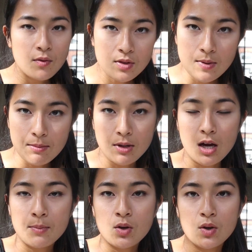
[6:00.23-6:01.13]
moved to
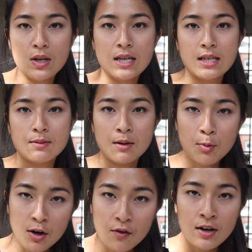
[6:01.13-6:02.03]
Myanmar because my
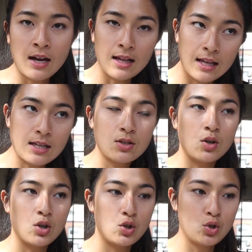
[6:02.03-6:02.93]
boyfriend Alex
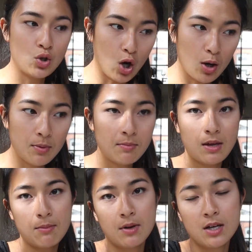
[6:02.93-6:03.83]
got a job in
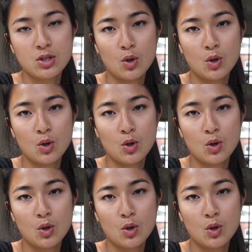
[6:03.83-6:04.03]
Myanmar,